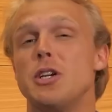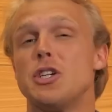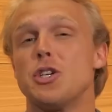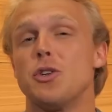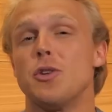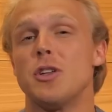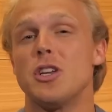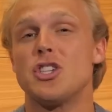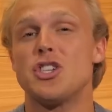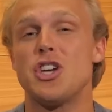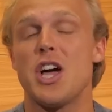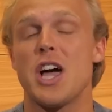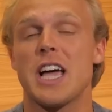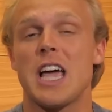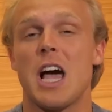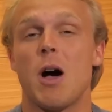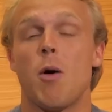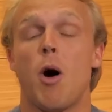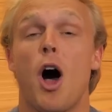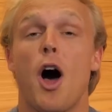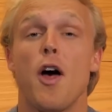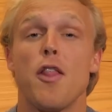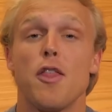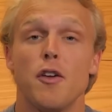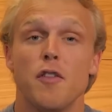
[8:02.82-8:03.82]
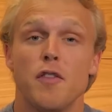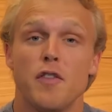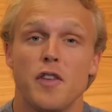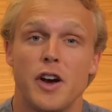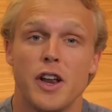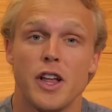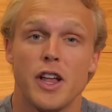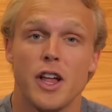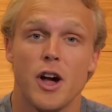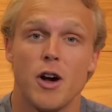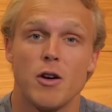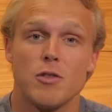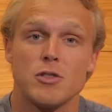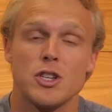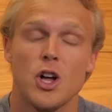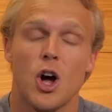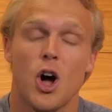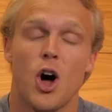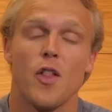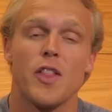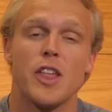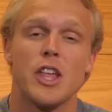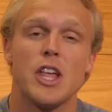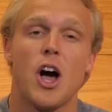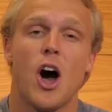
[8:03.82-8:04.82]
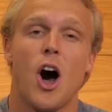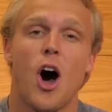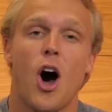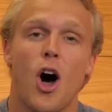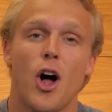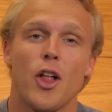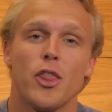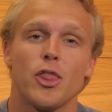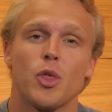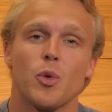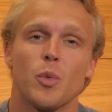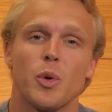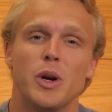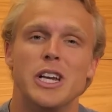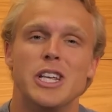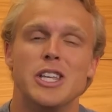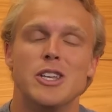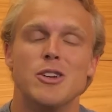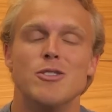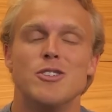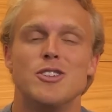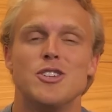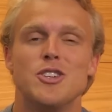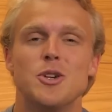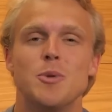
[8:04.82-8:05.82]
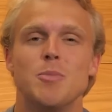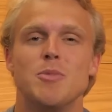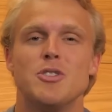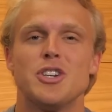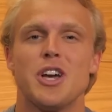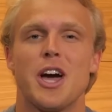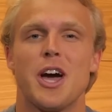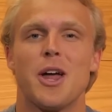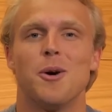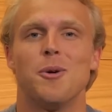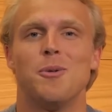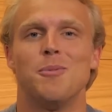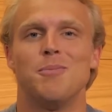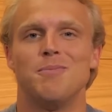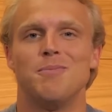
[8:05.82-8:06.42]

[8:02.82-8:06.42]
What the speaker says: sure to check out other videos on the On3 YouTube channel.